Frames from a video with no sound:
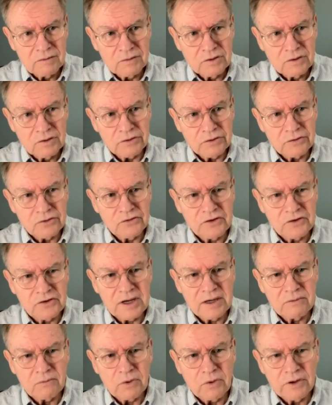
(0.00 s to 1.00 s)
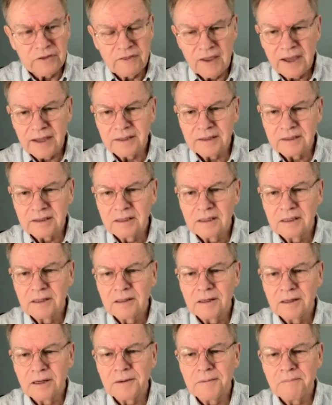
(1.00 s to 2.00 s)
to understand what that
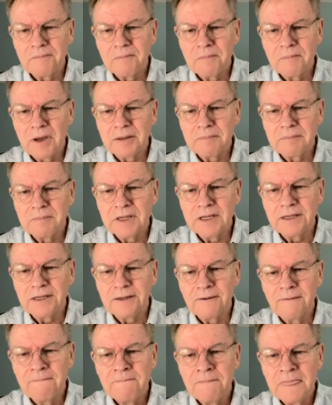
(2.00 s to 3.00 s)
might mean.